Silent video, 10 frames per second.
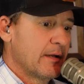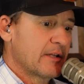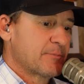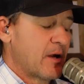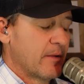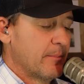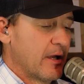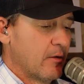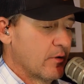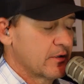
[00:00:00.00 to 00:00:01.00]
and that's probably a
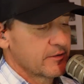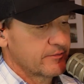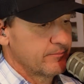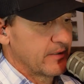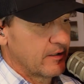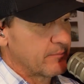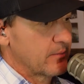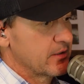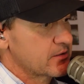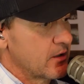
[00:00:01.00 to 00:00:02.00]
better one because Mary
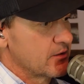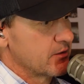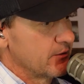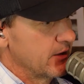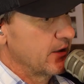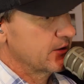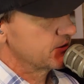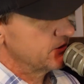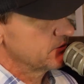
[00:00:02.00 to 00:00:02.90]
probably gets calls all day because